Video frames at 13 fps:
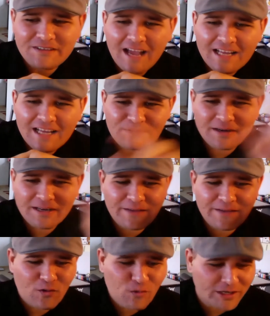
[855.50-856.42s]
I just want to
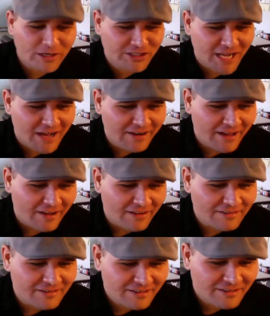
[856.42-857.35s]
give a quick shout
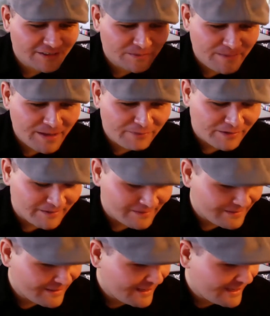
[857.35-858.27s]
out to Melvin.
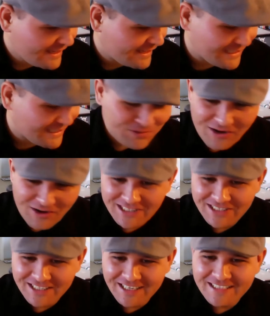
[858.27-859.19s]
He's
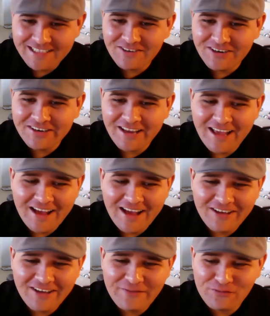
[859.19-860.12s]
watching us right now.
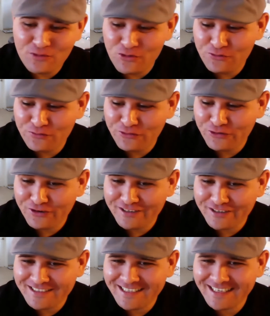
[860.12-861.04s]
We have 2 viewers.